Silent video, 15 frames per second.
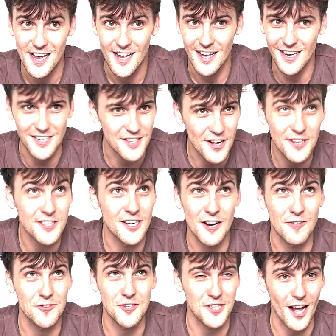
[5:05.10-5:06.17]
It's not in our
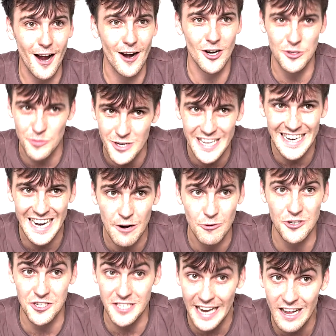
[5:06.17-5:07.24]
stars, but in
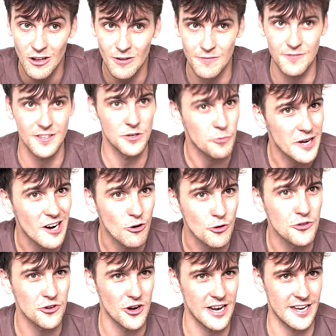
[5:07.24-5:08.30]
ourselves that we are
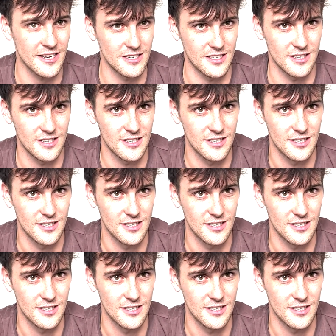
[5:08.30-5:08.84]
underlings.